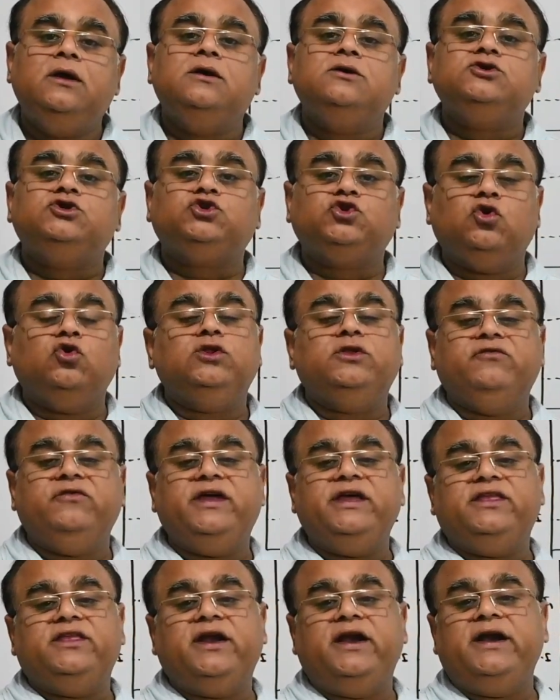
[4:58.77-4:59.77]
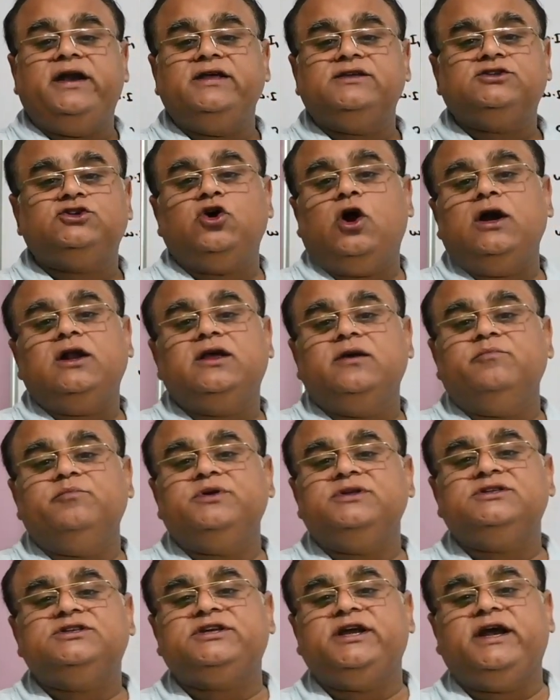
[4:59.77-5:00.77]
So the wage rate is not
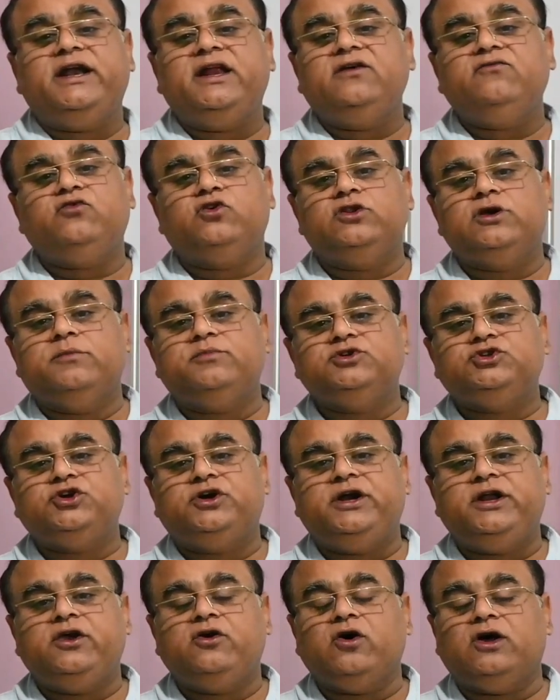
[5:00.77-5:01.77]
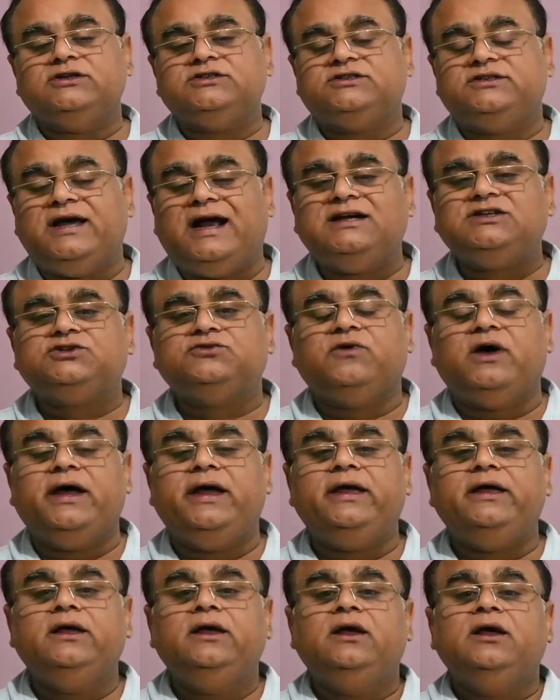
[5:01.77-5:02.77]
compensating for the opportunity cost. That's
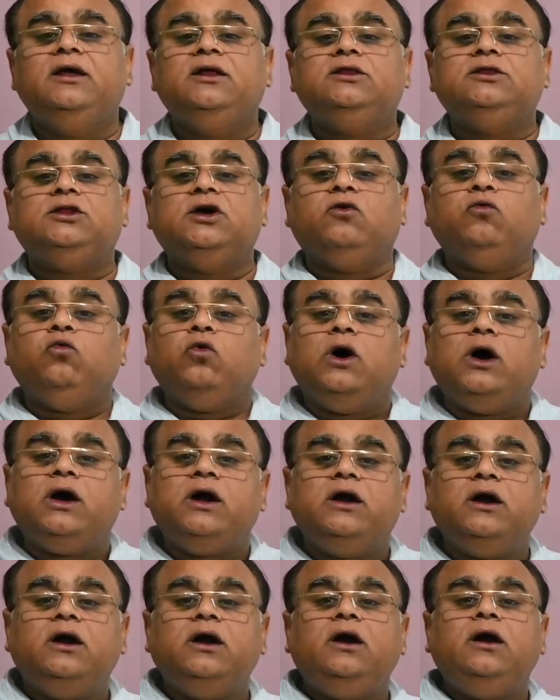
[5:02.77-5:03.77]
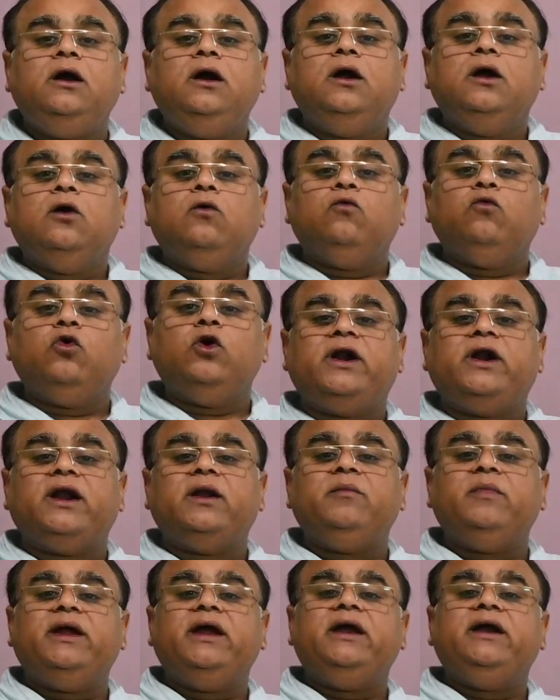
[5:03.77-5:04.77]
why the worker
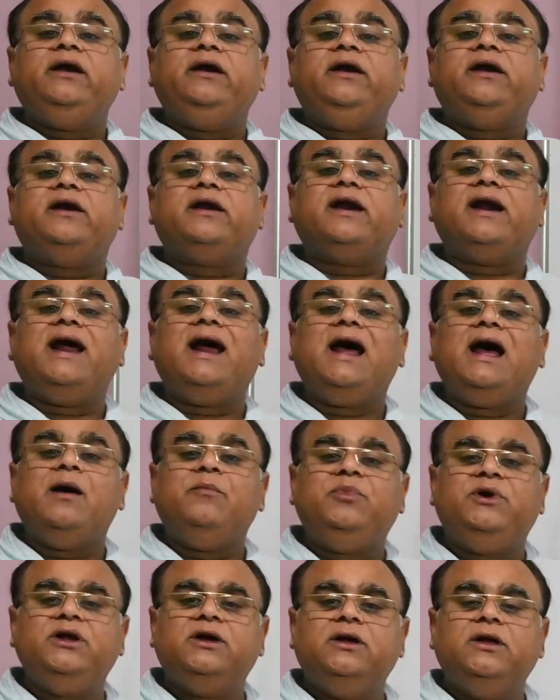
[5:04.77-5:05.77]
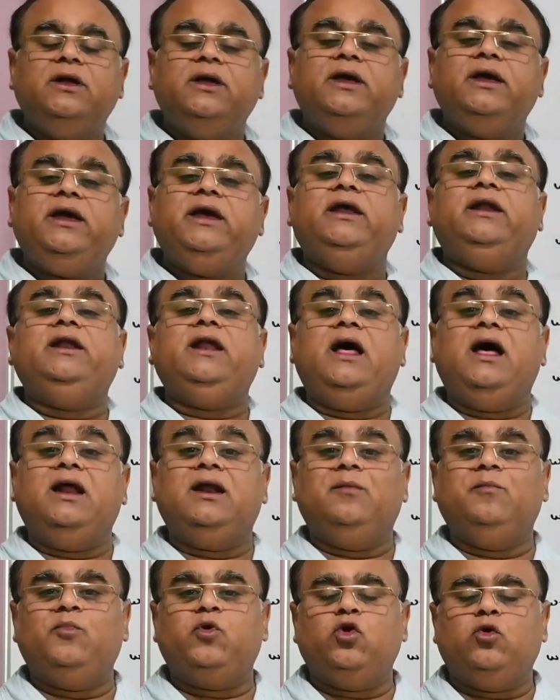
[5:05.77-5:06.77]
remain trapped in
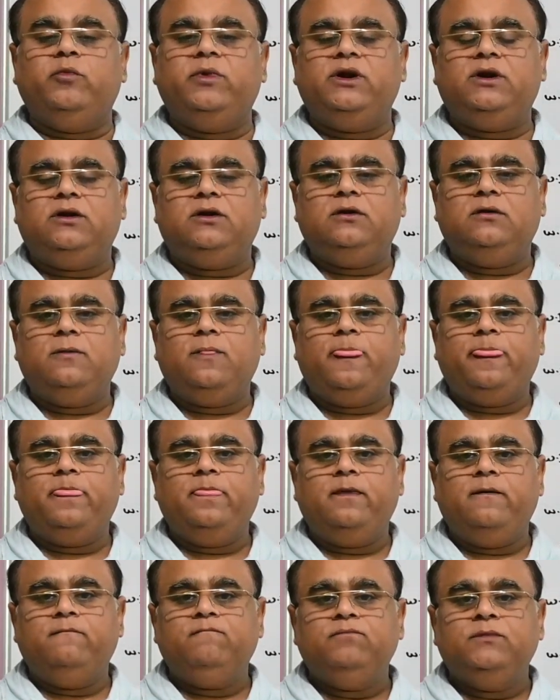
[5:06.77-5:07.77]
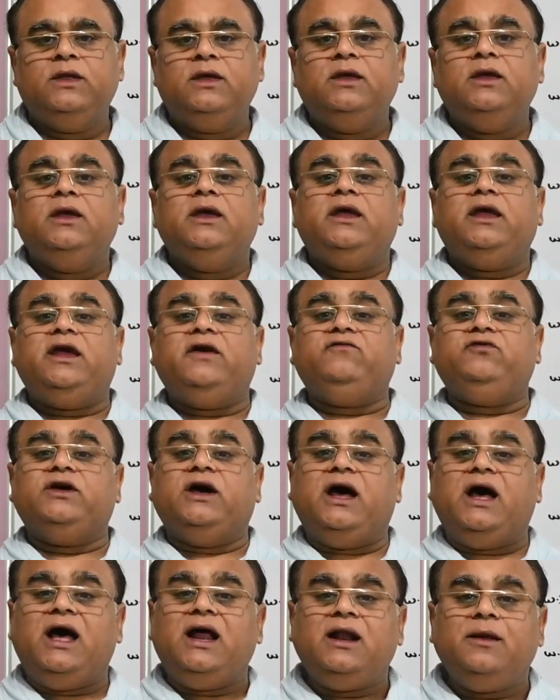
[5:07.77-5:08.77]
unemployment. If the
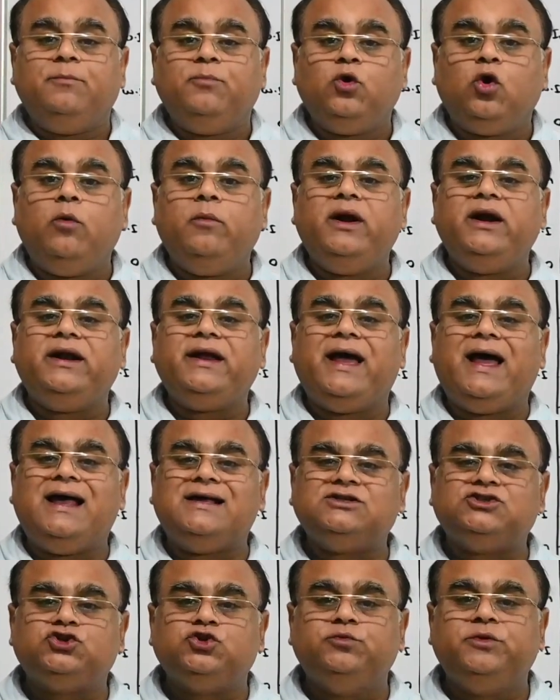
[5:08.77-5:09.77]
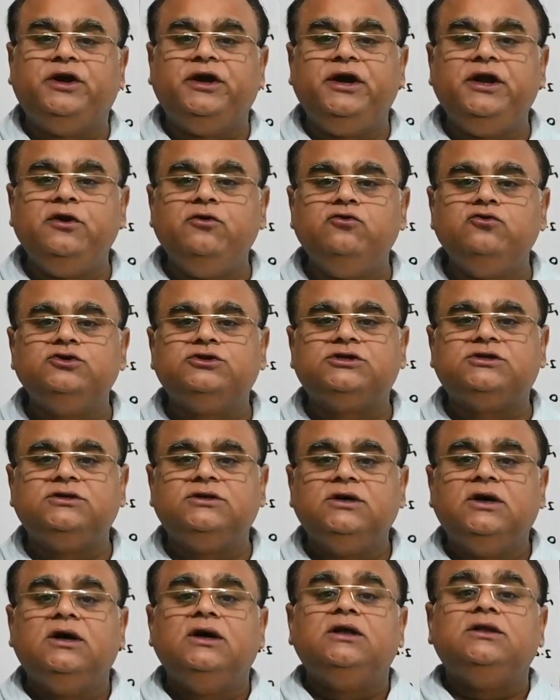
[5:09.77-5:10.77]
unemployment has to be reduced,
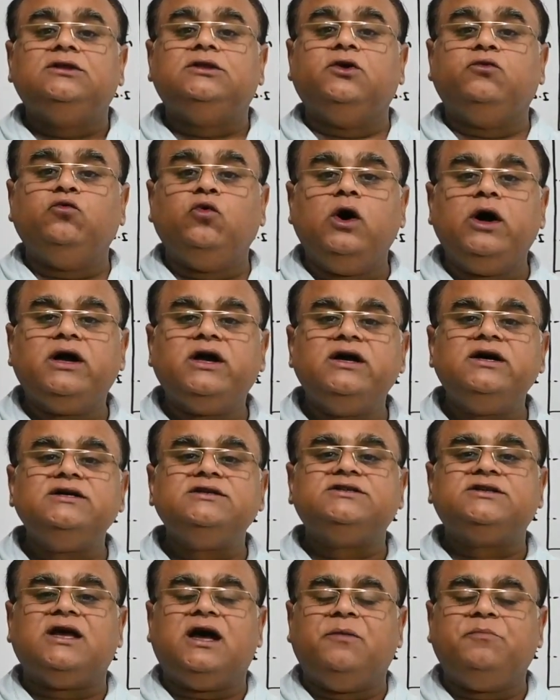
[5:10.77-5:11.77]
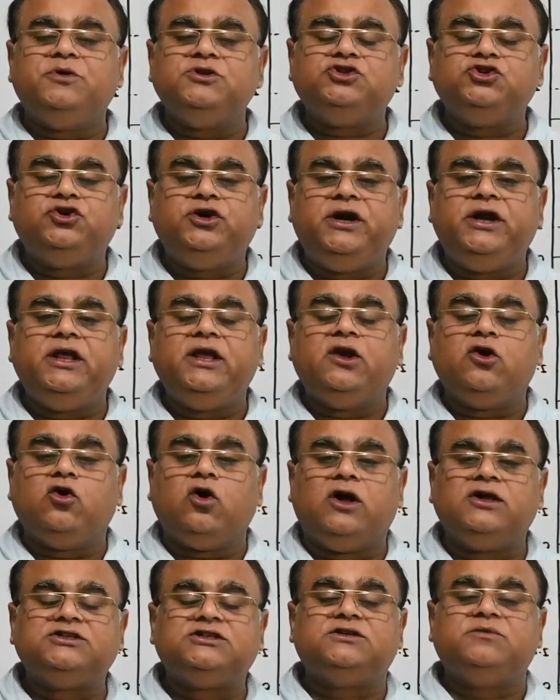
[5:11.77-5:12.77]
the worker's opportunity
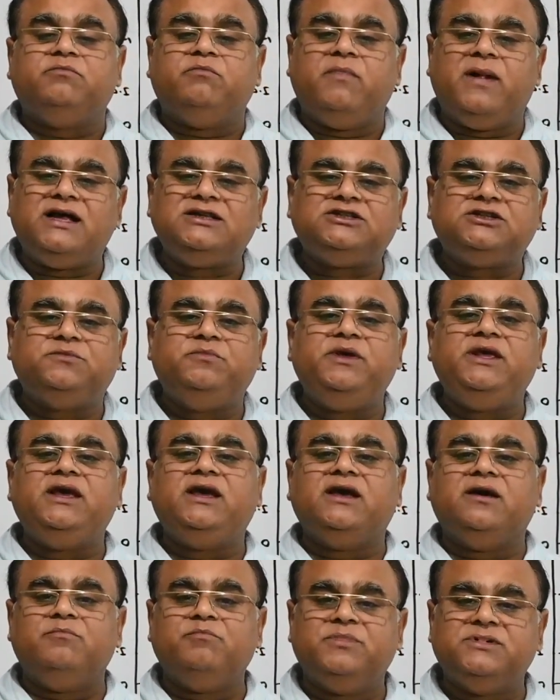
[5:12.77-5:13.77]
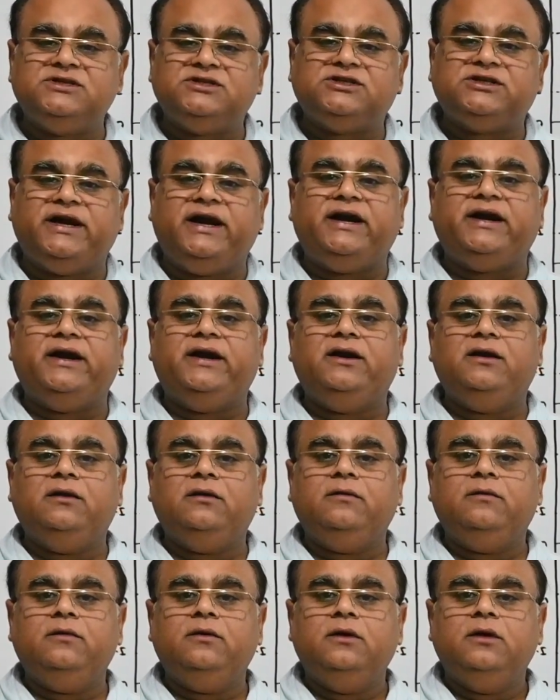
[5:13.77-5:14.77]
cost must be
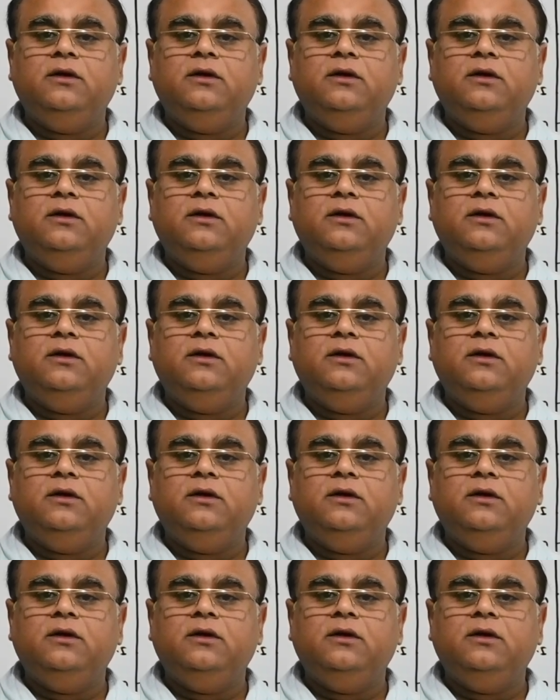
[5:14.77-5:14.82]
compensated,